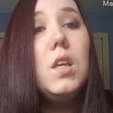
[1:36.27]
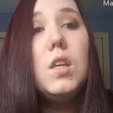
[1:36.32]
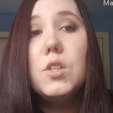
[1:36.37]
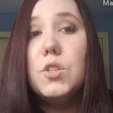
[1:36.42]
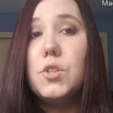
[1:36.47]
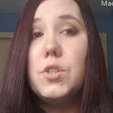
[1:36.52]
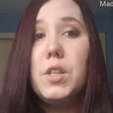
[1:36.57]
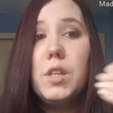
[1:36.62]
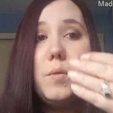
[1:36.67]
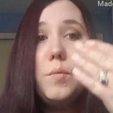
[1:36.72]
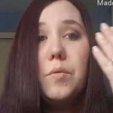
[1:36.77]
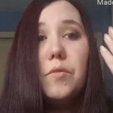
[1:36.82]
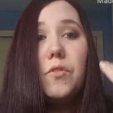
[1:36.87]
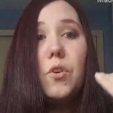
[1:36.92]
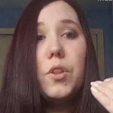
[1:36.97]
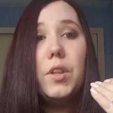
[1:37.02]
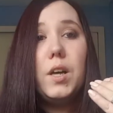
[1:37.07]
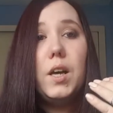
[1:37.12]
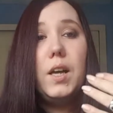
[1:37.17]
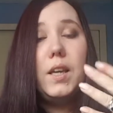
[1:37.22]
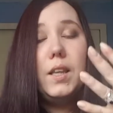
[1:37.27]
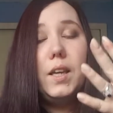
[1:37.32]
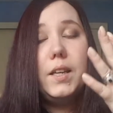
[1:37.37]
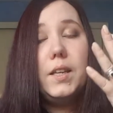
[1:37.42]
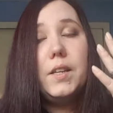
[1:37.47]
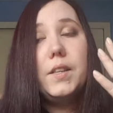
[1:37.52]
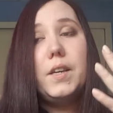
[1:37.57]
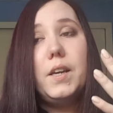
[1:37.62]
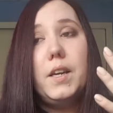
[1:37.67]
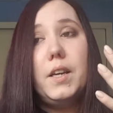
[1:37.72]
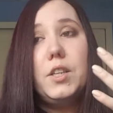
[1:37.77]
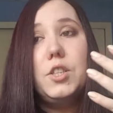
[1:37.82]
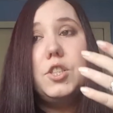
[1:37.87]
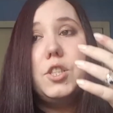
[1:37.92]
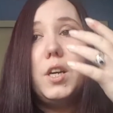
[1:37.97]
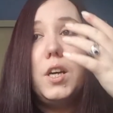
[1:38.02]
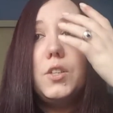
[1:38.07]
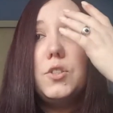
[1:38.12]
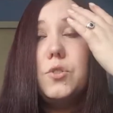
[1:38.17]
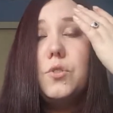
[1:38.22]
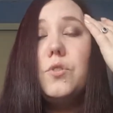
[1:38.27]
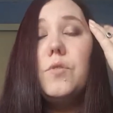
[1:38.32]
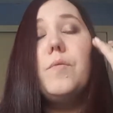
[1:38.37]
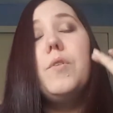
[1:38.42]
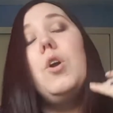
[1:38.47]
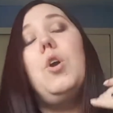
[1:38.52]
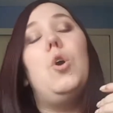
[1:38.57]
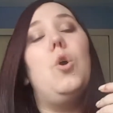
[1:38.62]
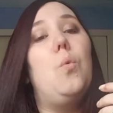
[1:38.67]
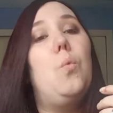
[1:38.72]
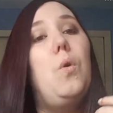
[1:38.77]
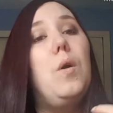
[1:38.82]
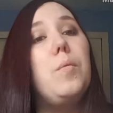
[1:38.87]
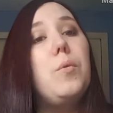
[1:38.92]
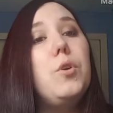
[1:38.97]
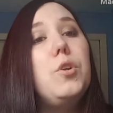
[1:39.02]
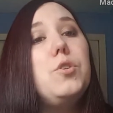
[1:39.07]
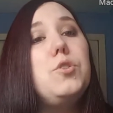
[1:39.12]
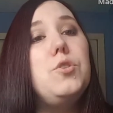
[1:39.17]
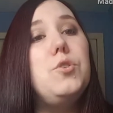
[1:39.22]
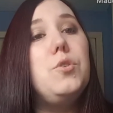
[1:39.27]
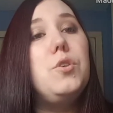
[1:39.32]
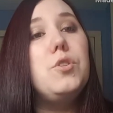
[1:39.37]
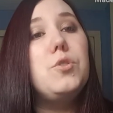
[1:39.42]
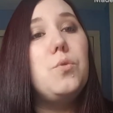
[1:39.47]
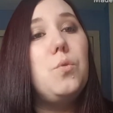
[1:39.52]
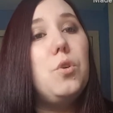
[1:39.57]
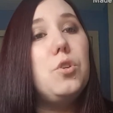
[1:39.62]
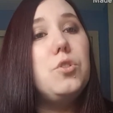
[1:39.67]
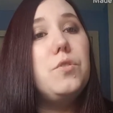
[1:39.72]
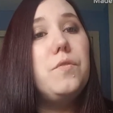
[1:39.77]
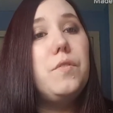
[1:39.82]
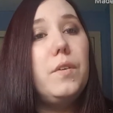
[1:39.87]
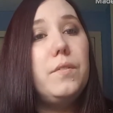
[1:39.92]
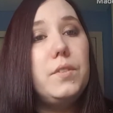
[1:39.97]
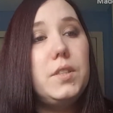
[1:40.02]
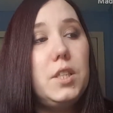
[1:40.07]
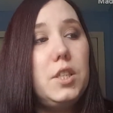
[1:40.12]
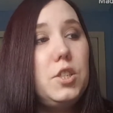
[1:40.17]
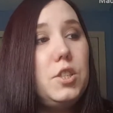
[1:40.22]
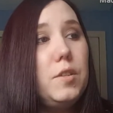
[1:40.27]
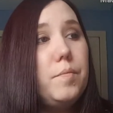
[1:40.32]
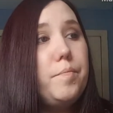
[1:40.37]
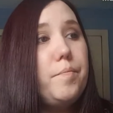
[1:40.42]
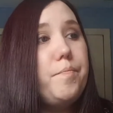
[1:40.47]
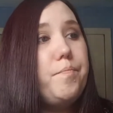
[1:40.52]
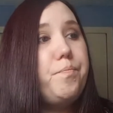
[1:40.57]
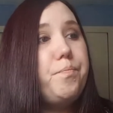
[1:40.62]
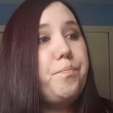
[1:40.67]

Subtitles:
So now that we've got the eyeliner, the eyeshadow, what I'm going to do is go into foundation.